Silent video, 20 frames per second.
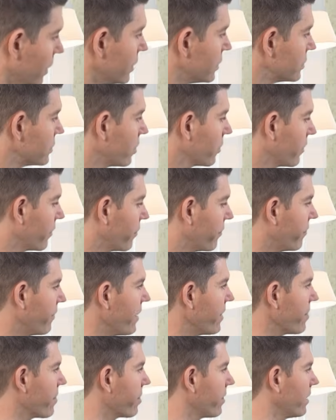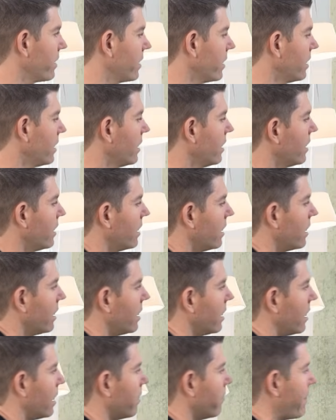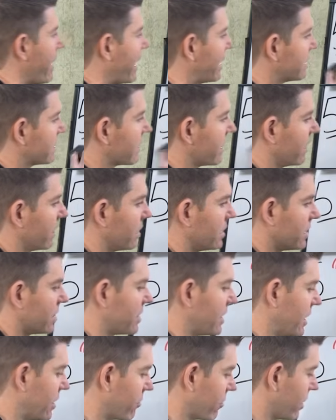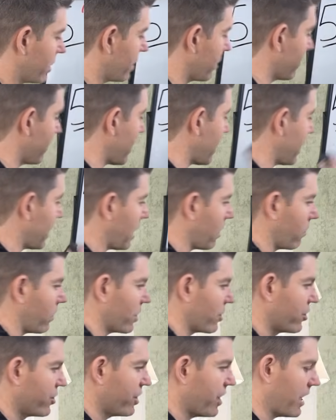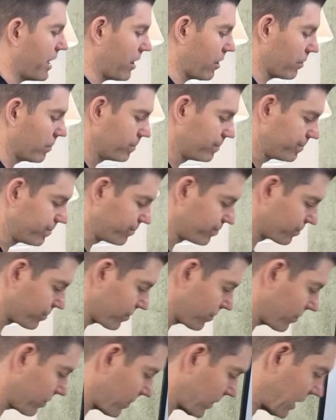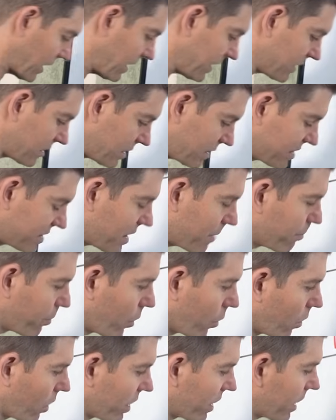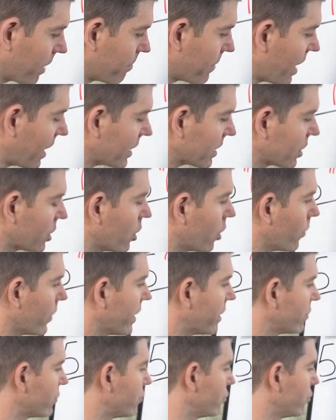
So the fifth masculine secret that I want to share is a simple one, and I'm not going